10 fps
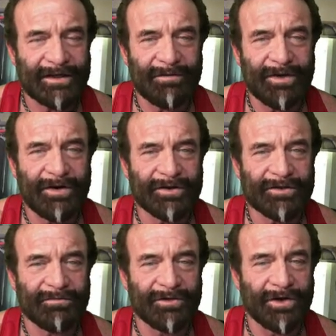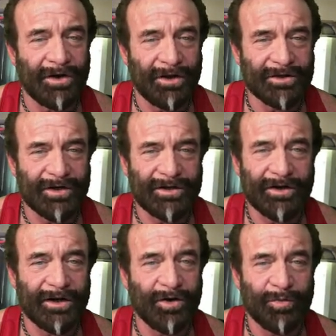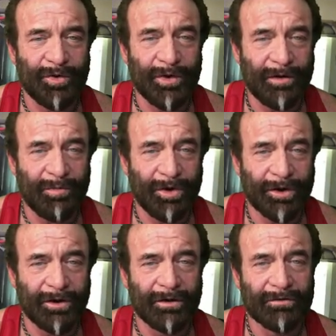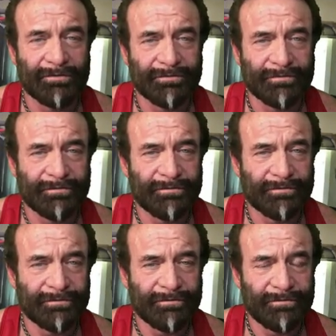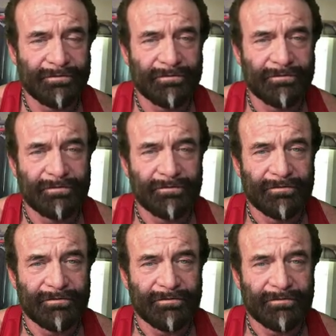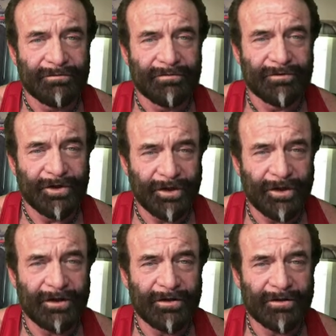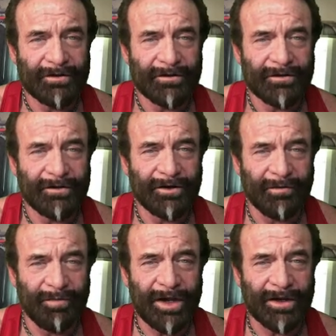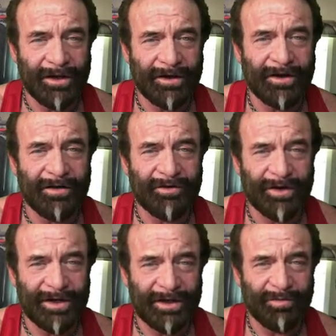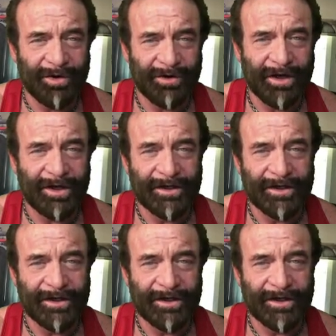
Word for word: I mean, there's some knowledge right there. I hope you write yeah. a book. Yeah. Oh, I plan on it. Uh, definitely. Good. You'll come back on here after you write that book, right?